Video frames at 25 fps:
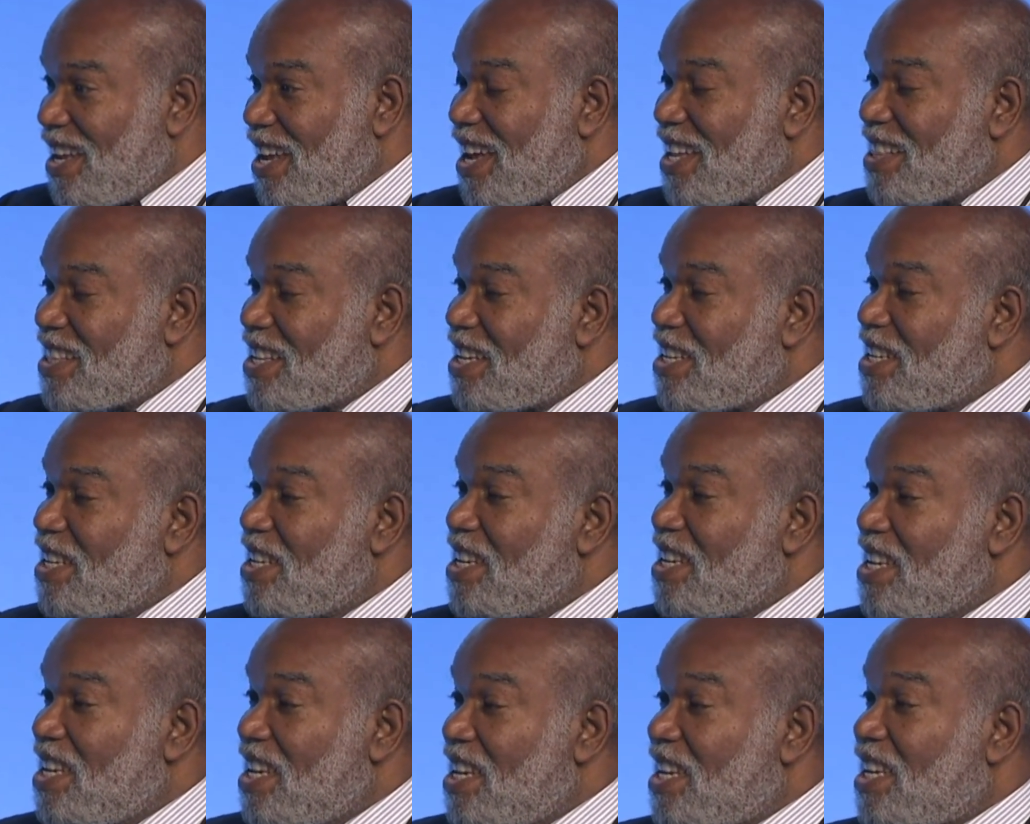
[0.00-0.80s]
and then
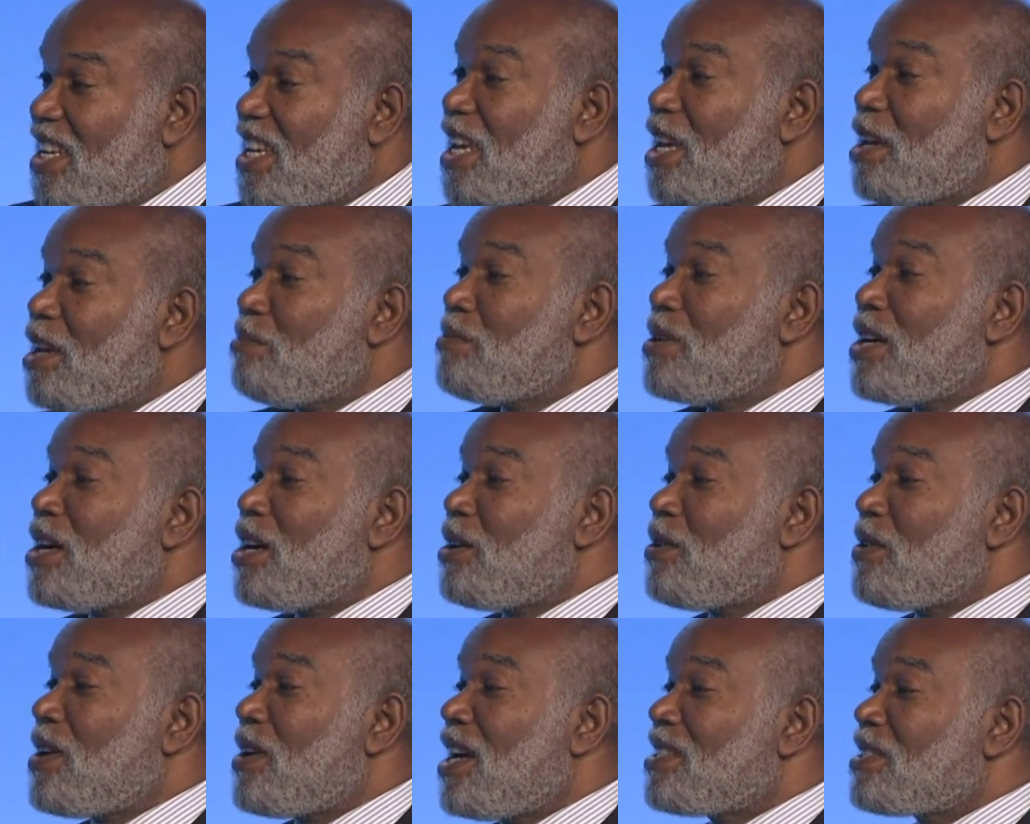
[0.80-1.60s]
he came
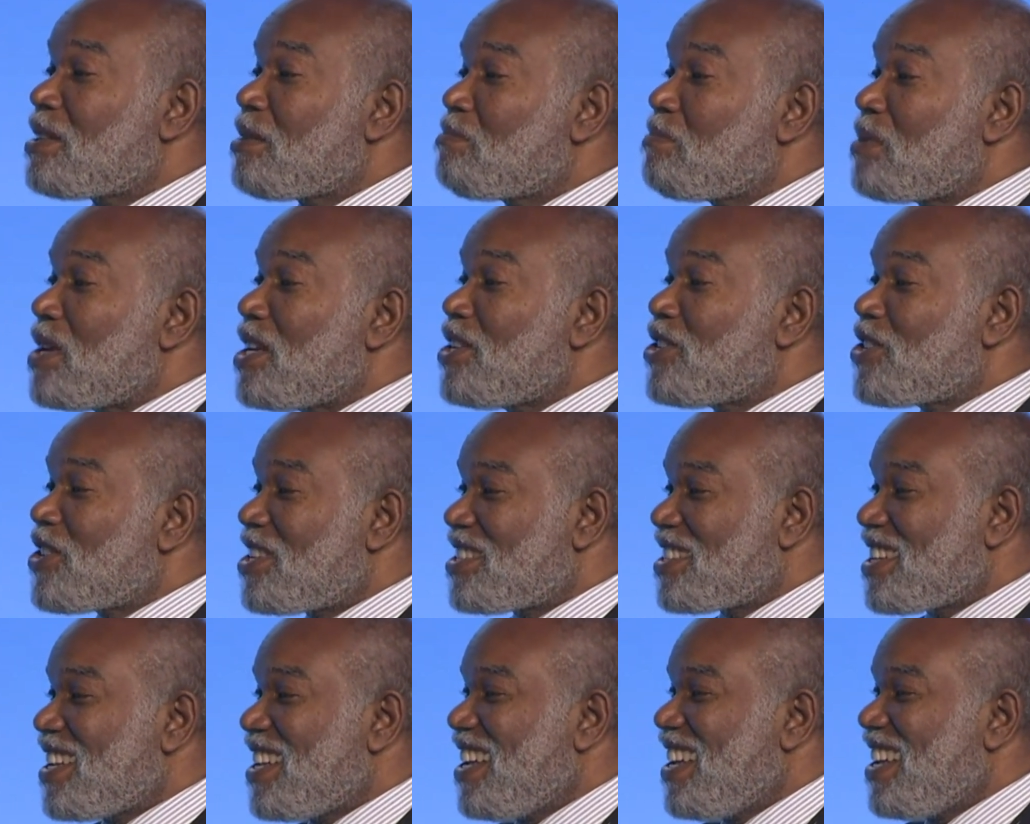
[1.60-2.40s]
now as a
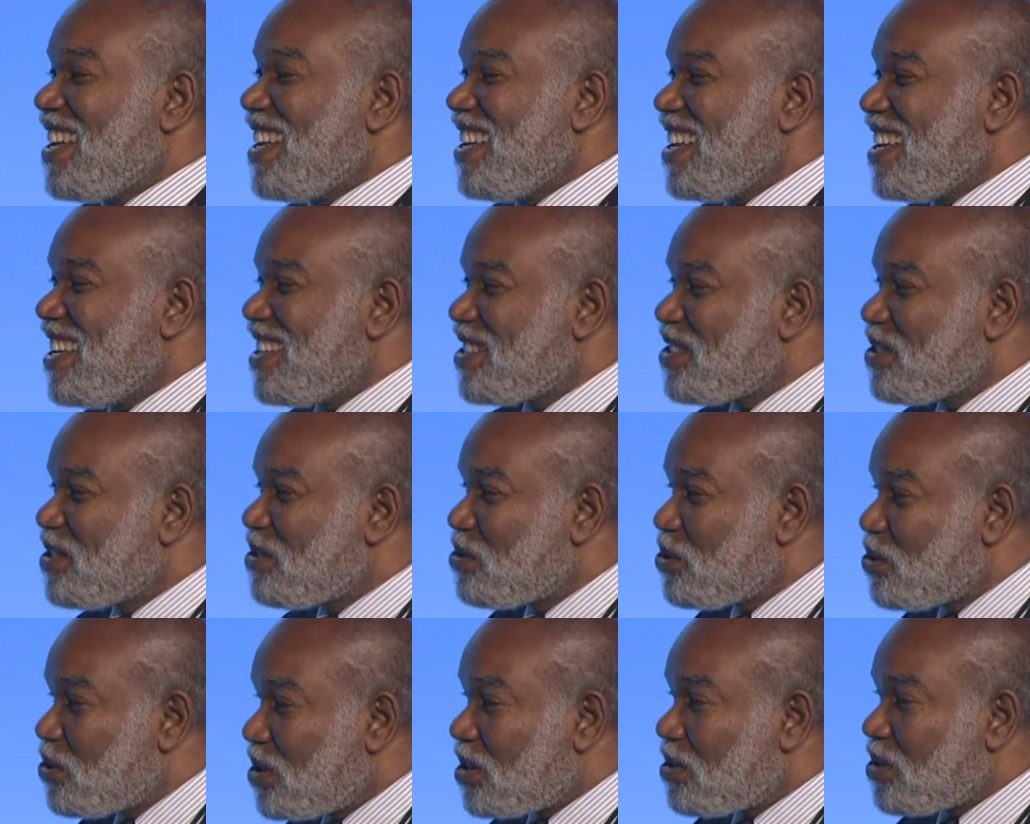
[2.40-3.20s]
patient in the
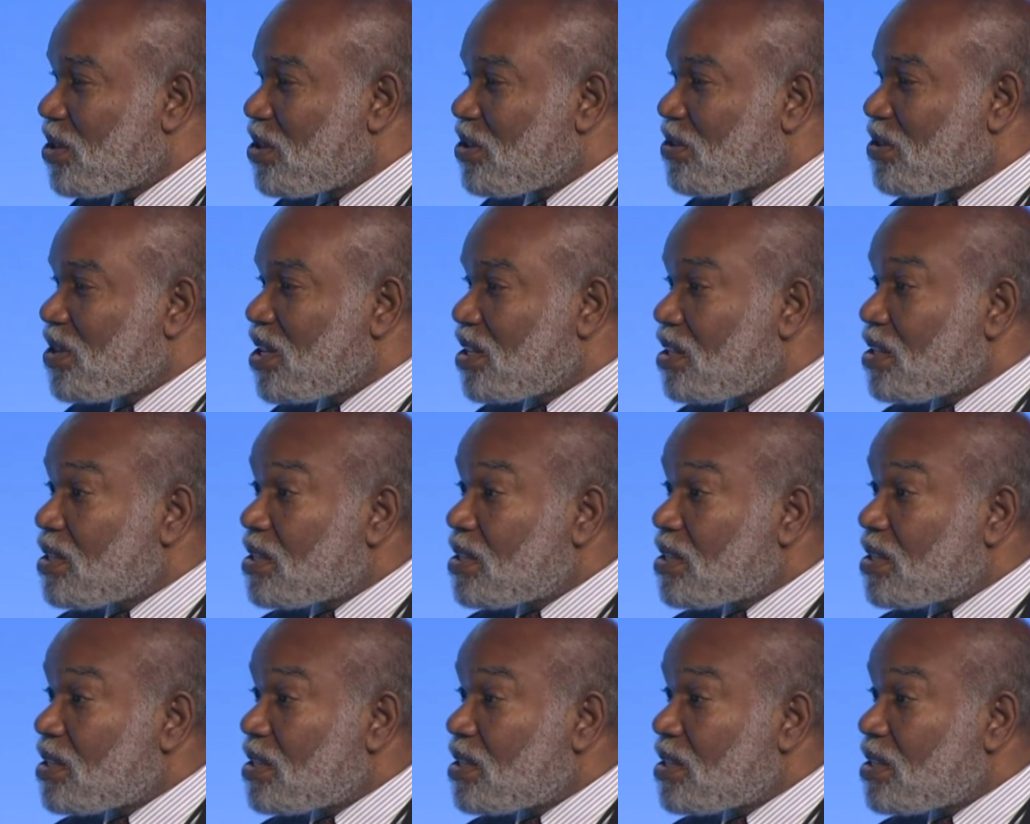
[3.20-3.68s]
rural retreat.